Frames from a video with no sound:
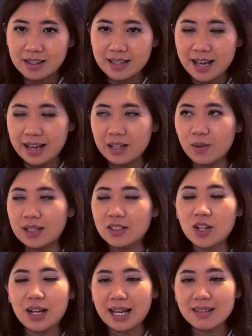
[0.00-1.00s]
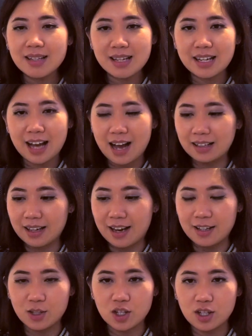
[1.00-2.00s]
Yeah. Anyway, so Lake
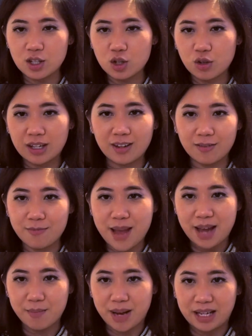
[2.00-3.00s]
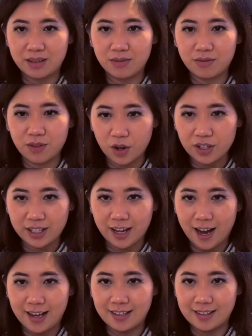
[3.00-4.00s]
Titicaca is just a string of man-made floating
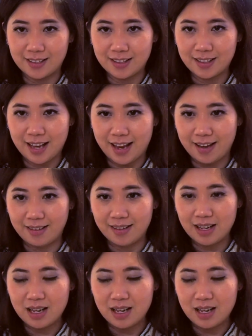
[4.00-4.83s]
islands, and